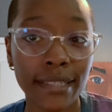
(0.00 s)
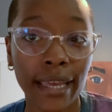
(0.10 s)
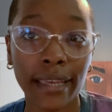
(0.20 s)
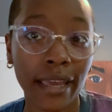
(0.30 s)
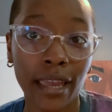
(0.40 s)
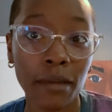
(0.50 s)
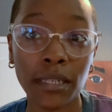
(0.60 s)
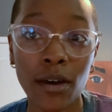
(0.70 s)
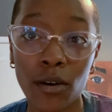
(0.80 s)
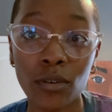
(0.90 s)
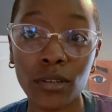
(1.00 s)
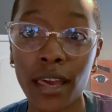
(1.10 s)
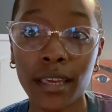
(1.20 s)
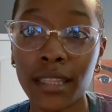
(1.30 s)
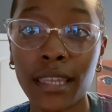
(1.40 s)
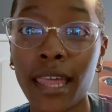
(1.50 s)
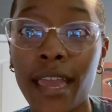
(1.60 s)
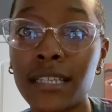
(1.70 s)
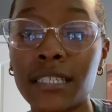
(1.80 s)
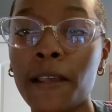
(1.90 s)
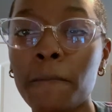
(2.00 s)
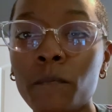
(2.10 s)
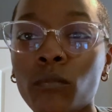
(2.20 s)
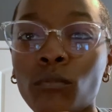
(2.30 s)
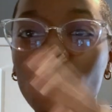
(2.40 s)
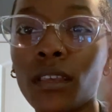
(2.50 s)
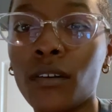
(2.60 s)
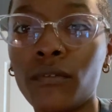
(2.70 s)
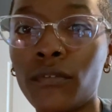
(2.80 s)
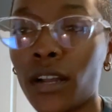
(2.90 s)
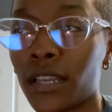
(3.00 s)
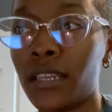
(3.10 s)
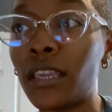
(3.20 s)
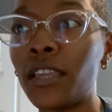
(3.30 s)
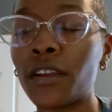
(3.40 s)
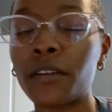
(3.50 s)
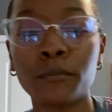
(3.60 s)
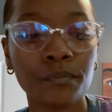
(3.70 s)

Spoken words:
that came along like in the last fucking year.